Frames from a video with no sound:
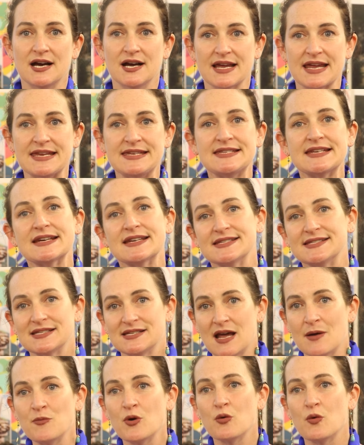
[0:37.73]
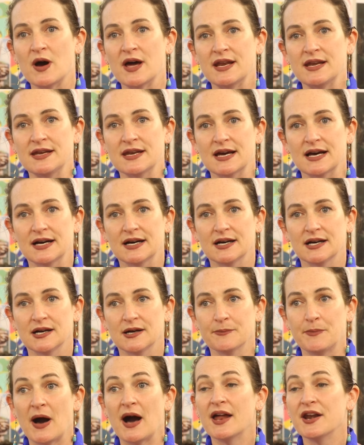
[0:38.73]
India is the number one
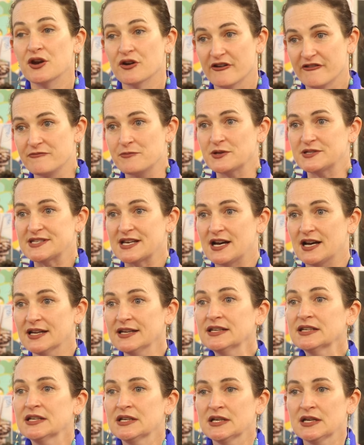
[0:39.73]
partner of Bhutan.